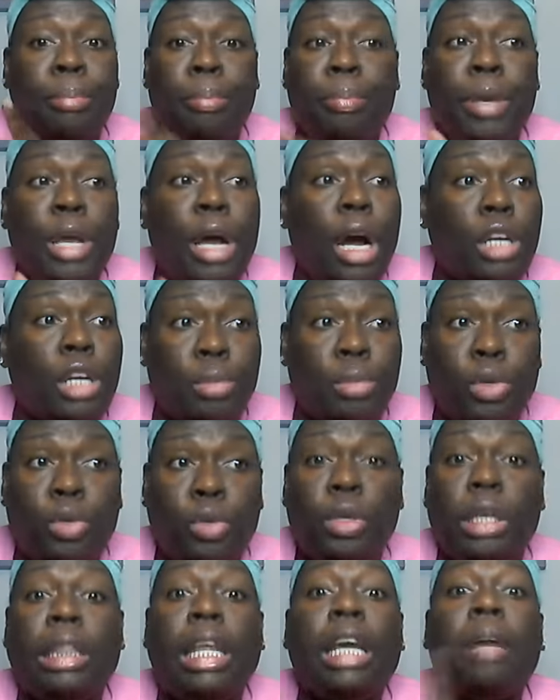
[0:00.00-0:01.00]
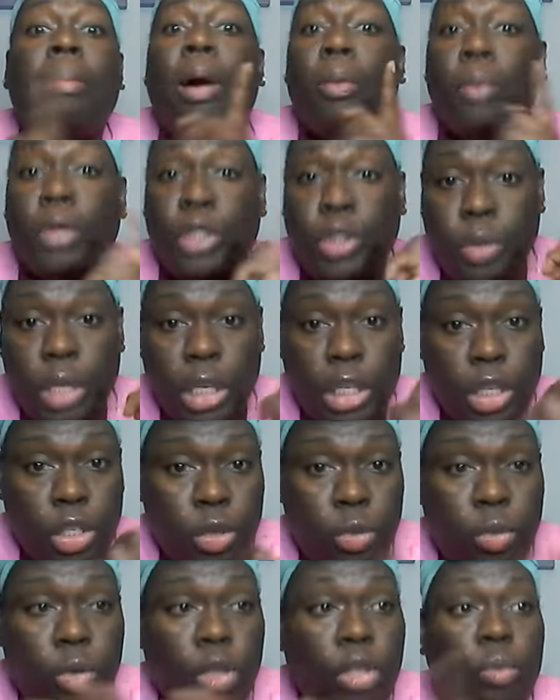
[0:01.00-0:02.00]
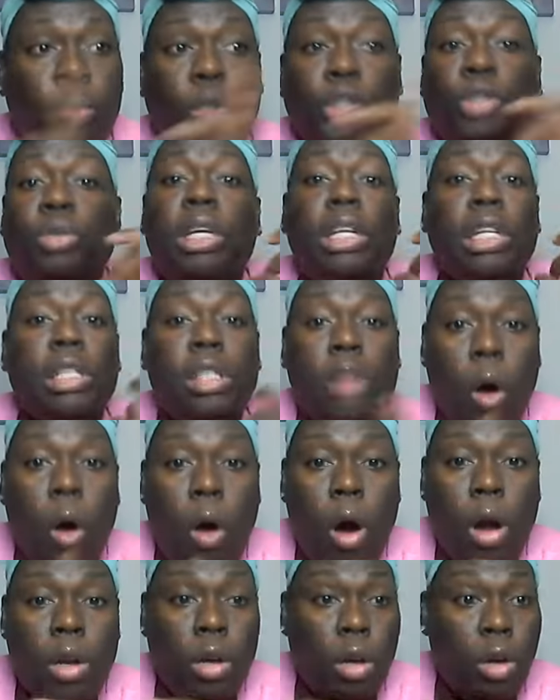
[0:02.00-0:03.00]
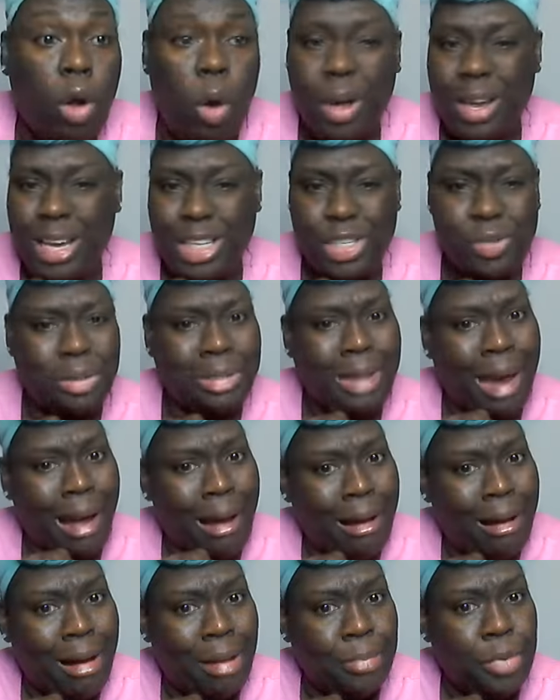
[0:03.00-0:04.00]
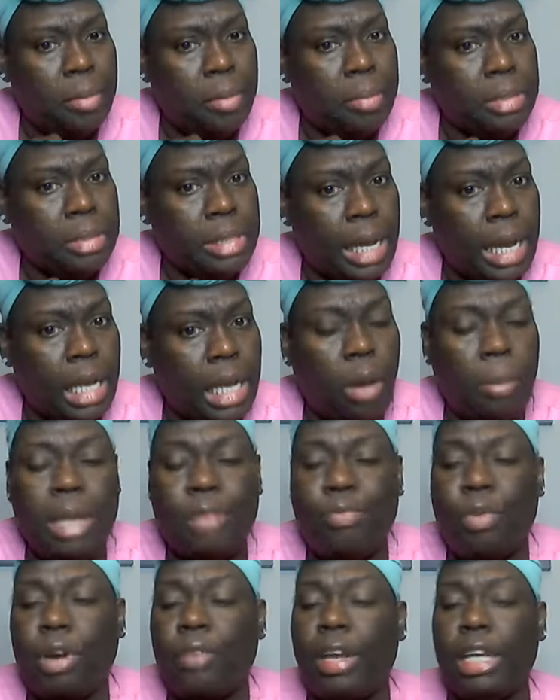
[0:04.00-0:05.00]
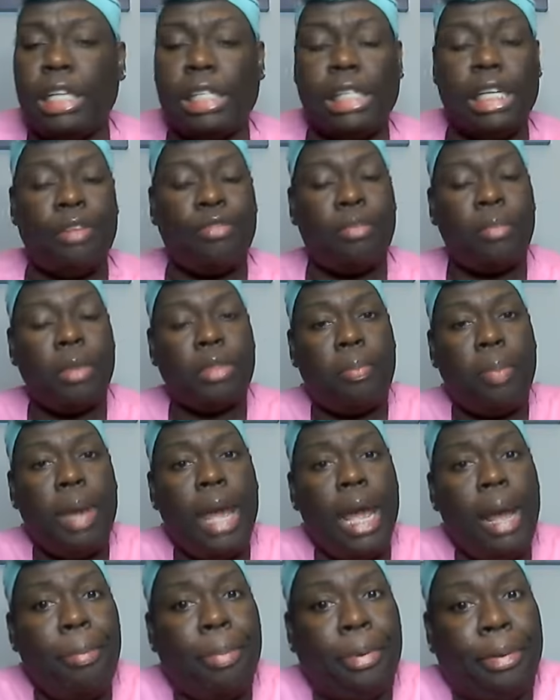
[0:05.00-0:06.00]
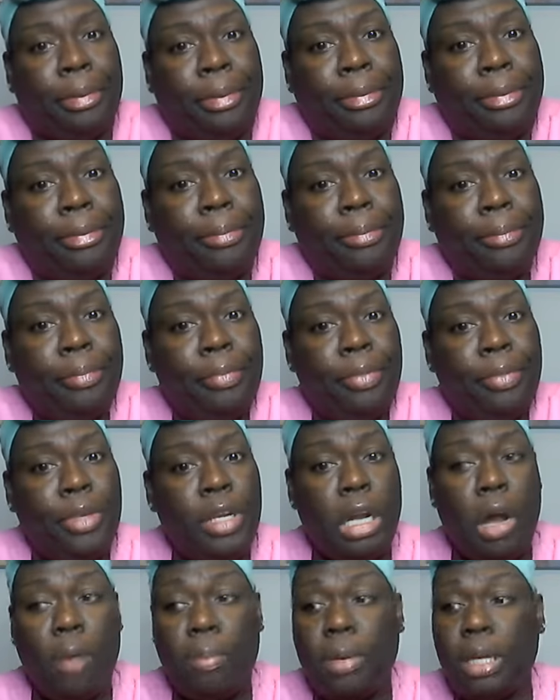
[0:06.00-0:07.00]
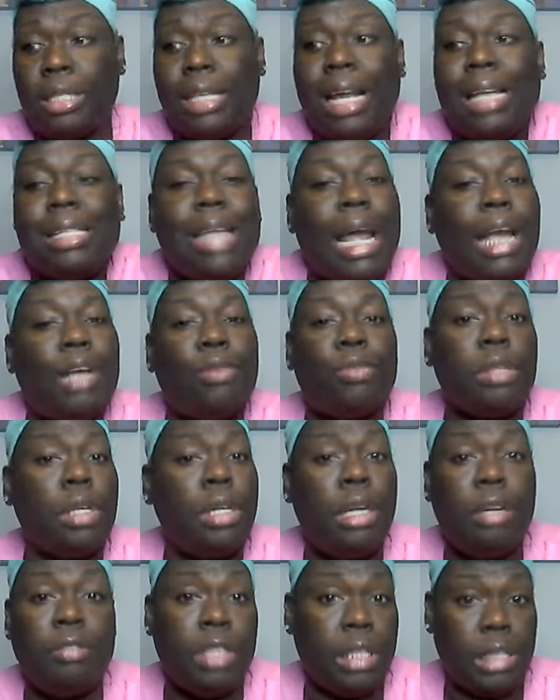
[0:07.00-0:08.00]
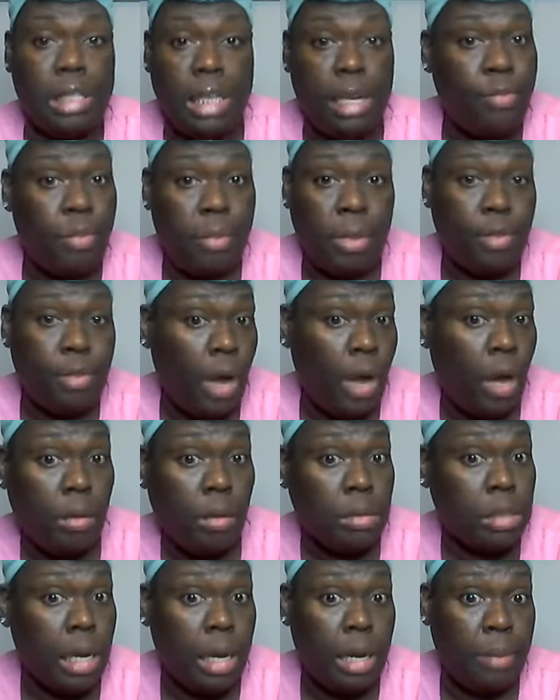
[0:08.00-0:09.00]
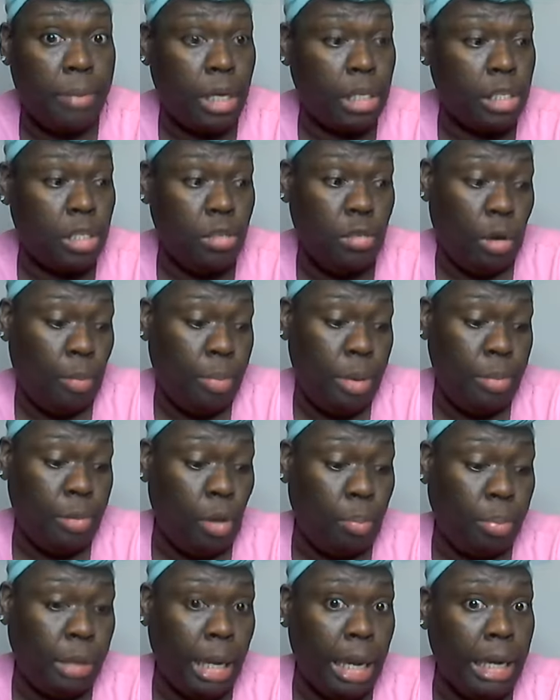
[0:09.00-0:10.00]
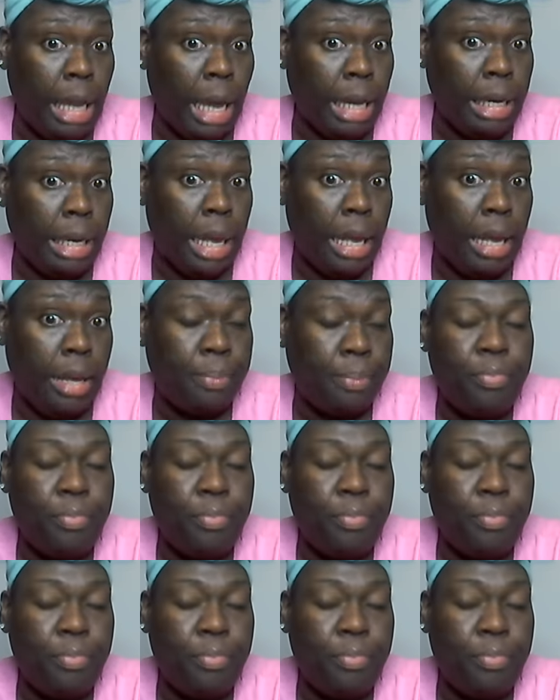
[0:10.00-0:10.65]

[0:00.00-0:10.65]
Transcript: Be an entrepreneur and think about what you need to do or what you need to start or go and get you a job. You get what I'm saying? Don't be running around here stealing from other people. You know, because that's dangerous enough just stealing from other folks, Sunday, because, you know, people don't play like that.